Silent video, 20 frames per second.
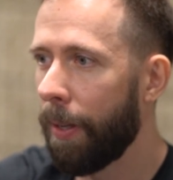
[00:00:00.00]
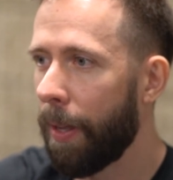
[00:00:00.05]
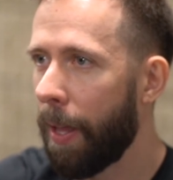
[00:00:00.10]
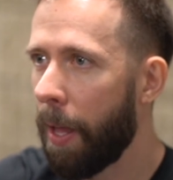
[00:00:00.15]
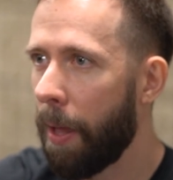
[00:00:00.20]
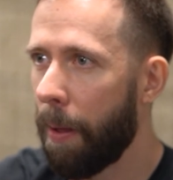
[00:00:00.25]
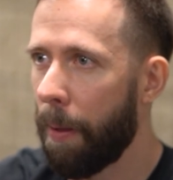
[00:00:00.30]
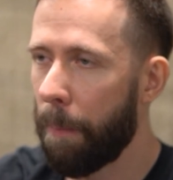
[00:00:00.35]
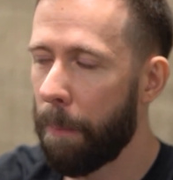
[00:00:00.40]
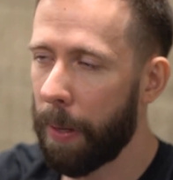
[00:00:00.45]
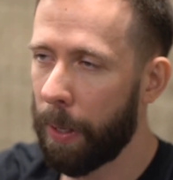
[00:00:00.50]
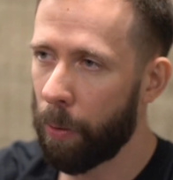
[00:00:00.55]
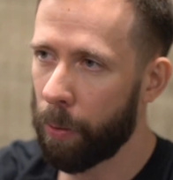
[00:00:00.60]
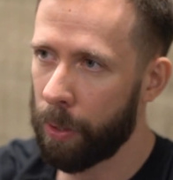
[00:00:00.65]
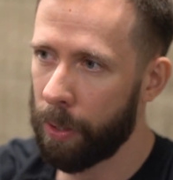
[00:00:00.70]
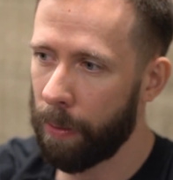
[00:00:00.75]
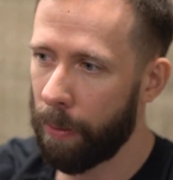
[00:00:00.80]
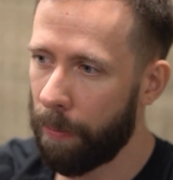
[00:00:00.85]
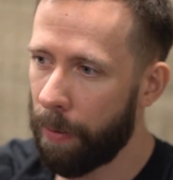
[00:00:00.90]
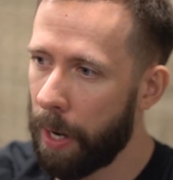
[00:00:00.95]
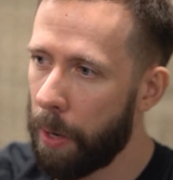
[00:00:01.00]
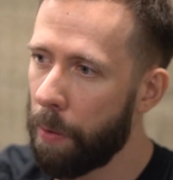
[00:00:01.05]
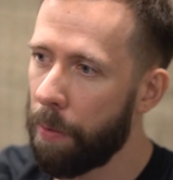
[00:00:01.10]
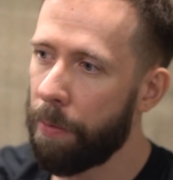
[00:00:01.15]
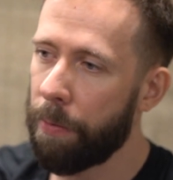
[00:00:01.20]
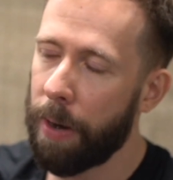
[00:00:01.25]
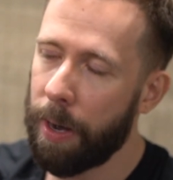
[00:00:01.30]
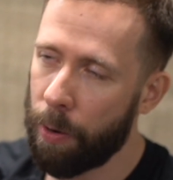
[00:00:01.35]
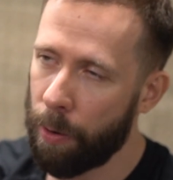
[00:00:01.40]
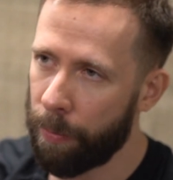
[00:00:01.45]
But also a very,
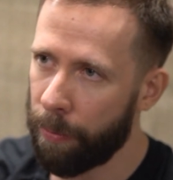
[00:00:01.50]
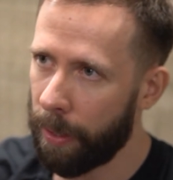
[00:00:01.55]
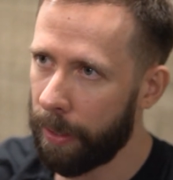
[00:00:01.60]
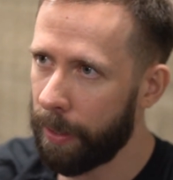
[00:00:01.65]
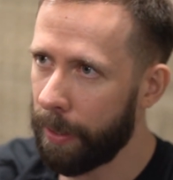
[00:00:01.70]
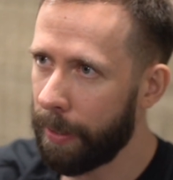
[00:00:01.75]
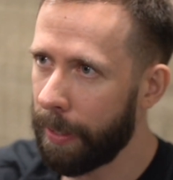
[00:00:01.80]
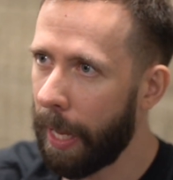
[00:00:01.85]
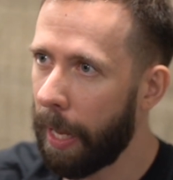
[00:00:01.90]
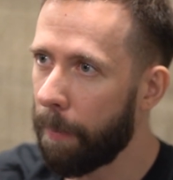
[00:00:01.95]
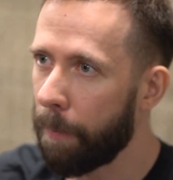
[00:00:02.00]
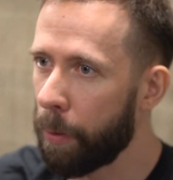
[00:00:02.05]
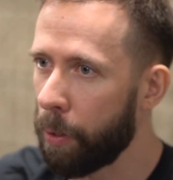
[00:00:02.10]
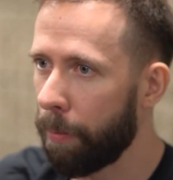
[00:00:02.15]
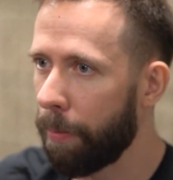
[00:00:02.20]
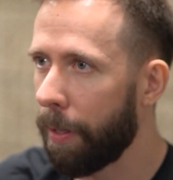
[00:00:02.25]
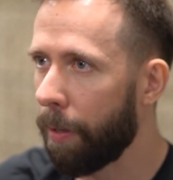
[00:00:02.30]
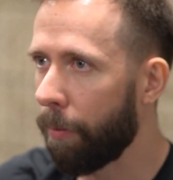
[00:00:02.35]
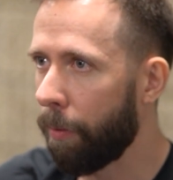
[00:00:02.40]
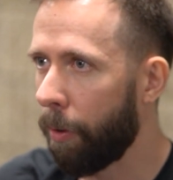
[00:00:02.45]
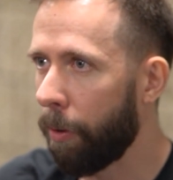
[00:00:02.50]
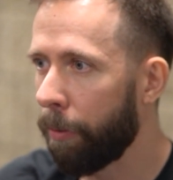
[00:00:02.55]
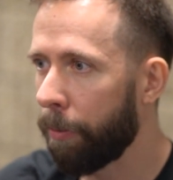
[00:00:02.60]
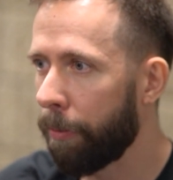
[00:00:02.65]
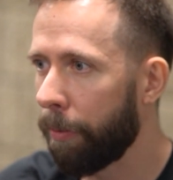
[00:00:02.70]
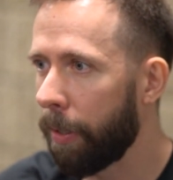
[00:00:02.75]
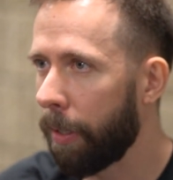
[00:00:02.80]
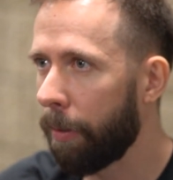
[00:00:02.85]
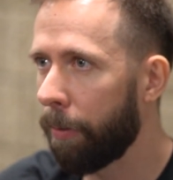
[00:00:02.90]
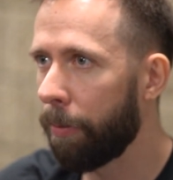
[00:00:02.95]
very fun game to be
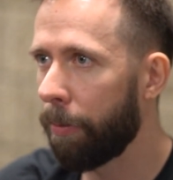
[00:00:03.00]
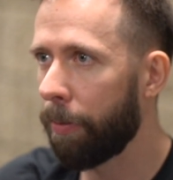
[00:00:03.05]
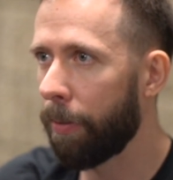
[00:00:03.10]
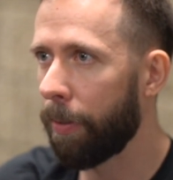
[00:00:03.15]
involved with.